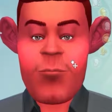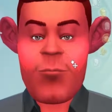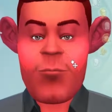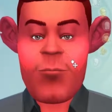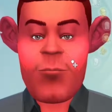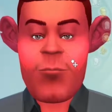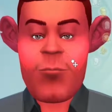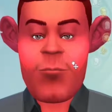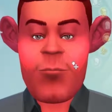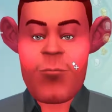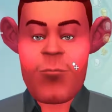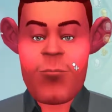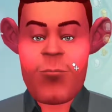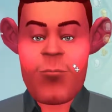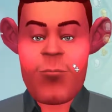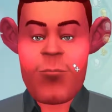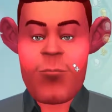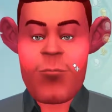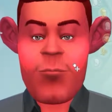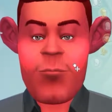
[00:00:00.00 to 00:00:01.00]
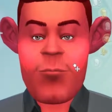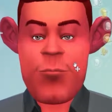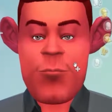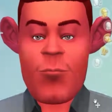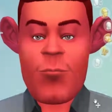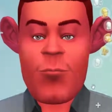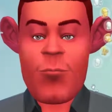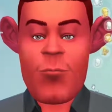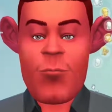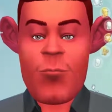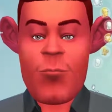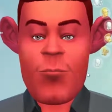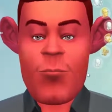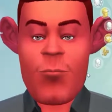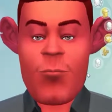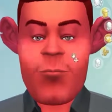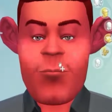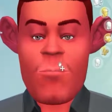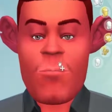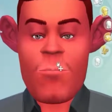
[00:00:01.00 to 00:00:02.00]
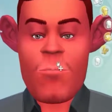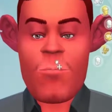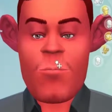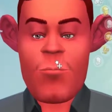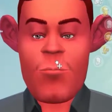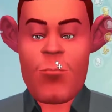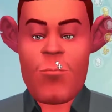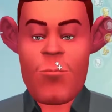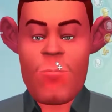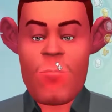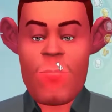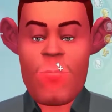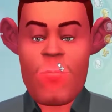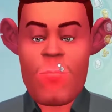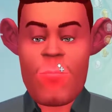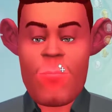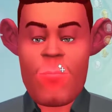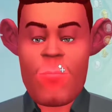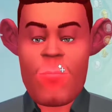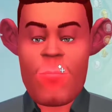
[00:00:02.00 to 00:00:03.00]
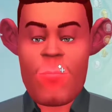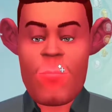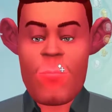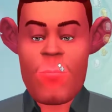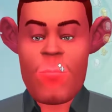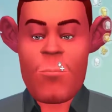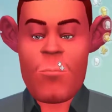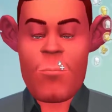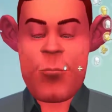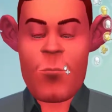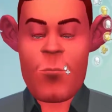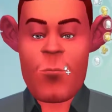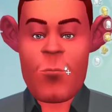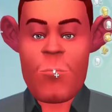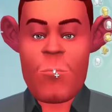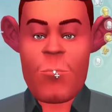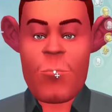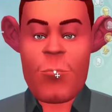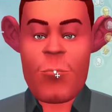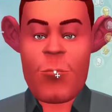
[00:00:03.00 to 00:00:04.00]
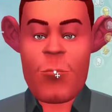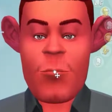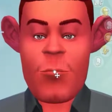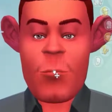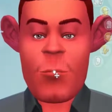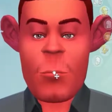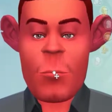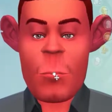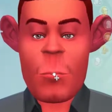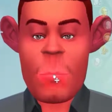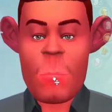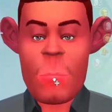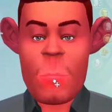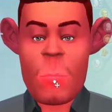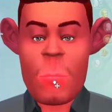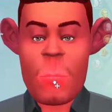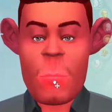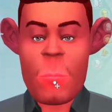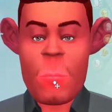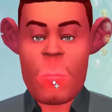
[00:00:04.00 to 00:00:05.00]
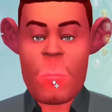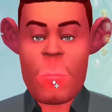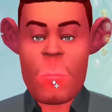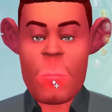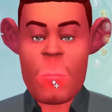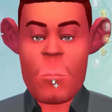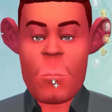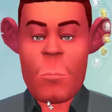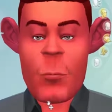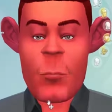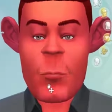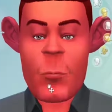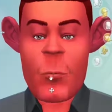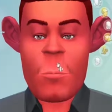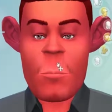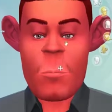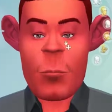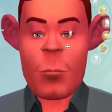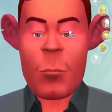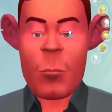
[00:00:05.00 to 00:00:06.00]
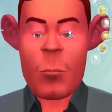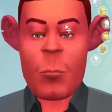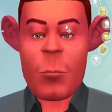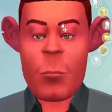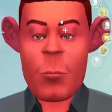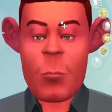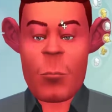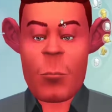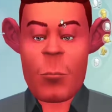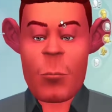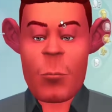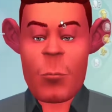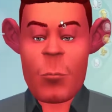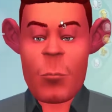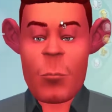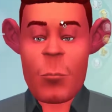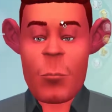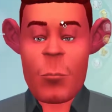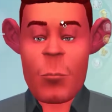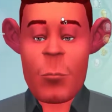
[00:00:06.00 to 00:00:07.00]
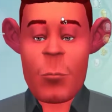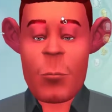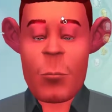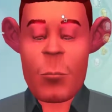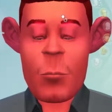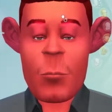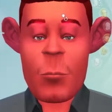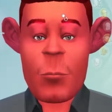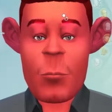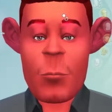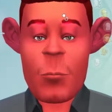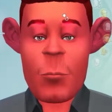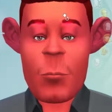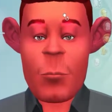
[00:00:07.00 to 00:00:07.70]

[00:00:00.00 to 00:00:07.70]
(silence)